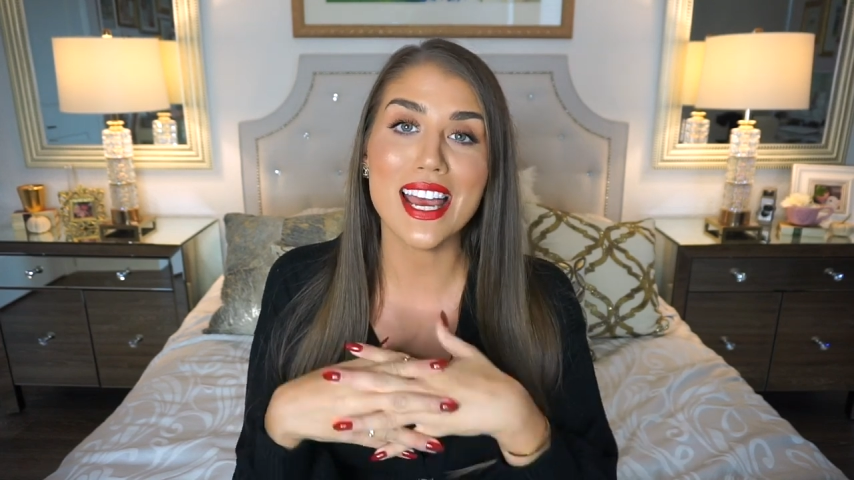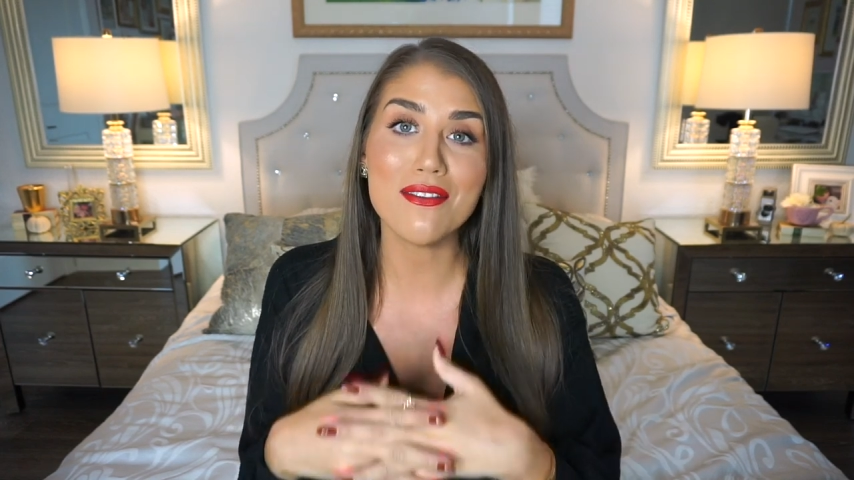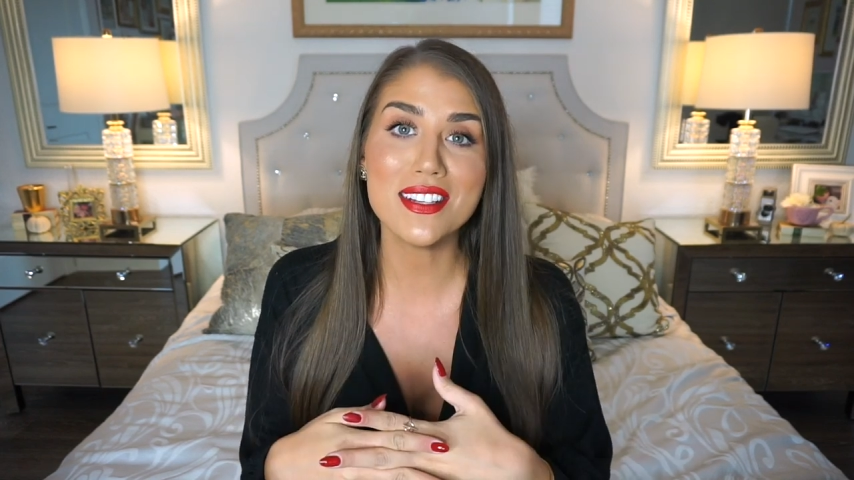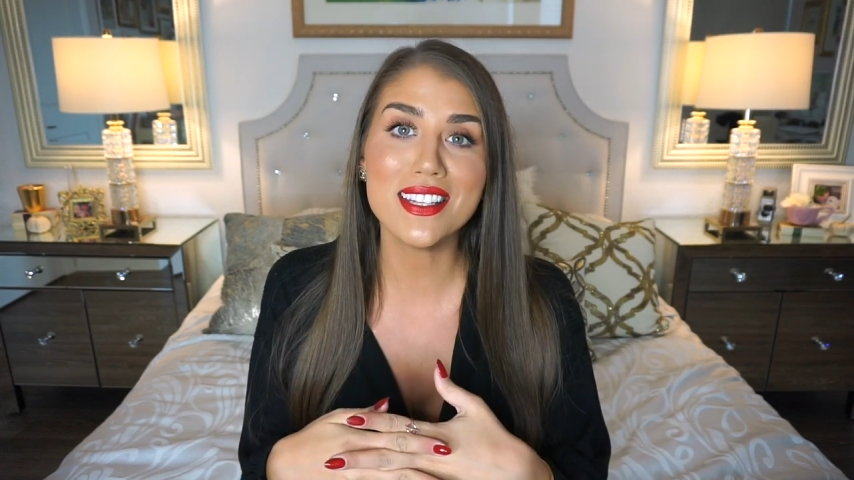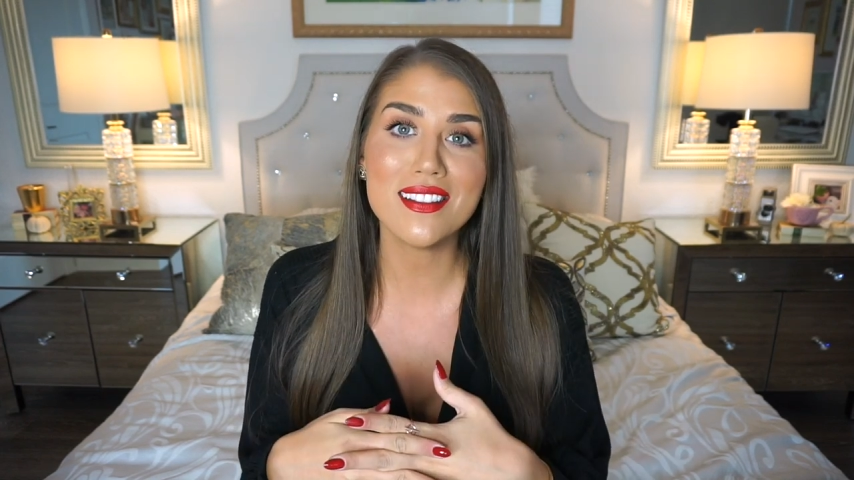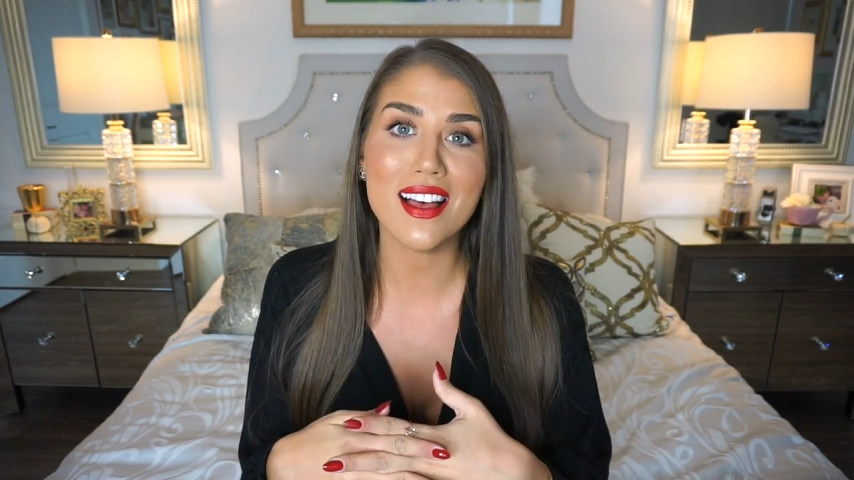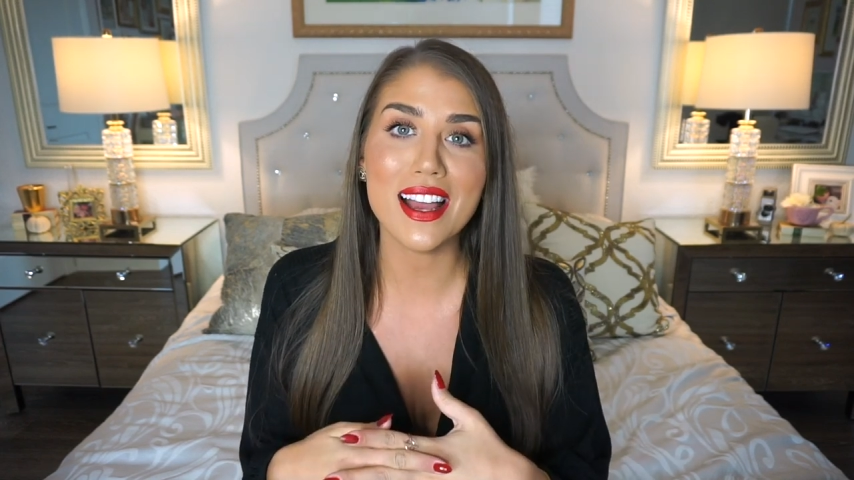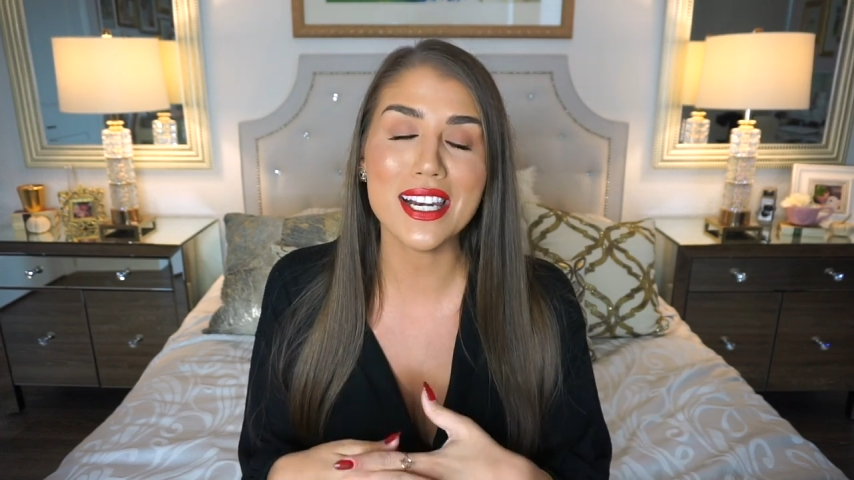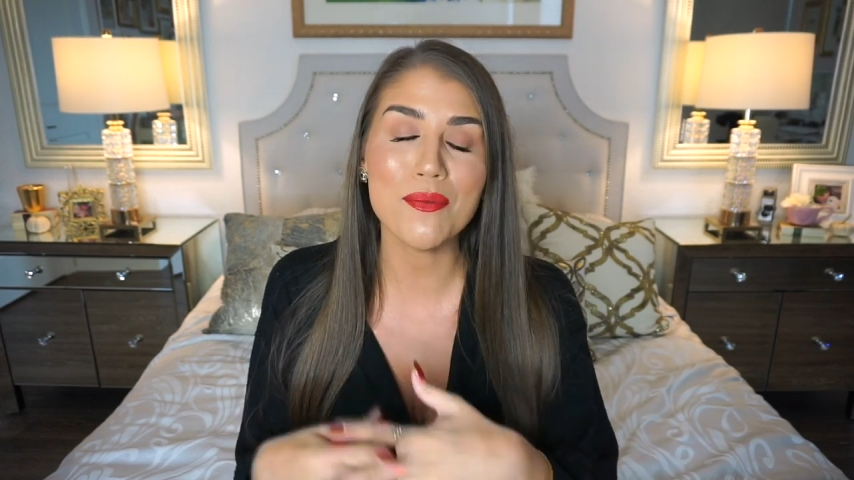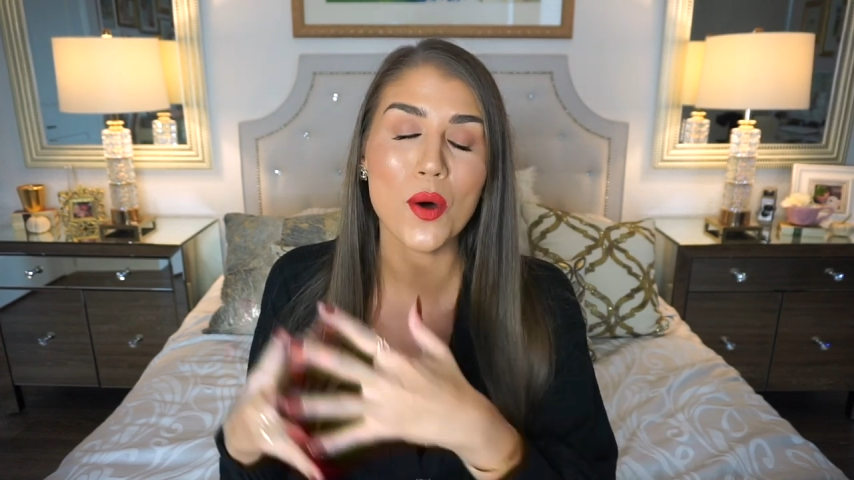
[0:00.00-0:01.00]
every single
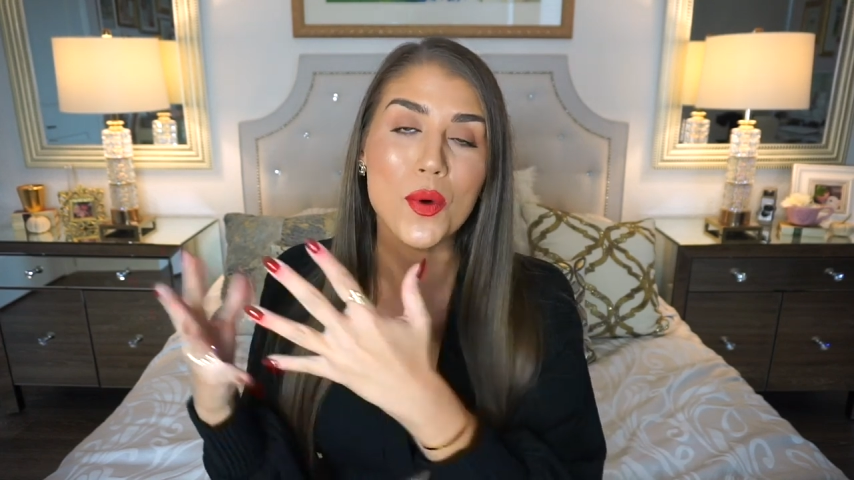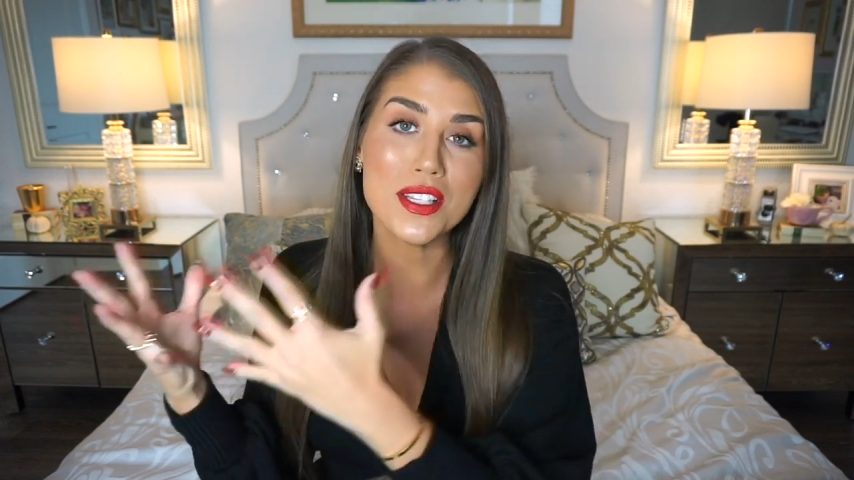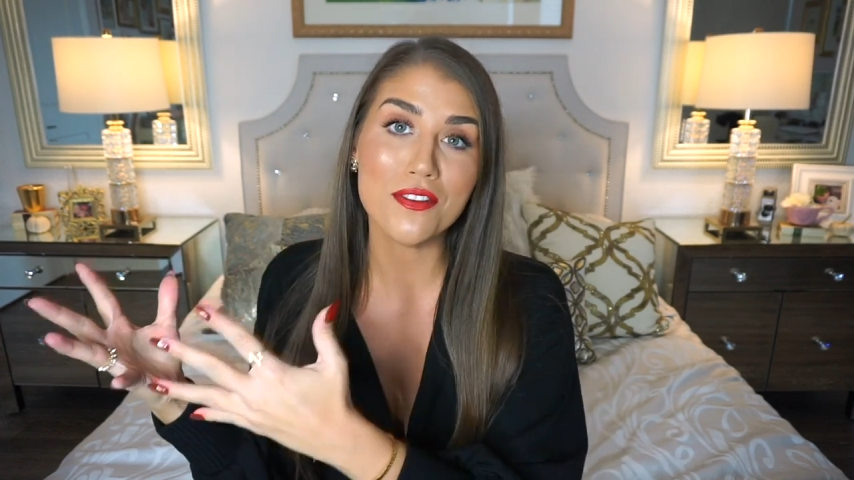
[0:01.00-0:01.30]
item was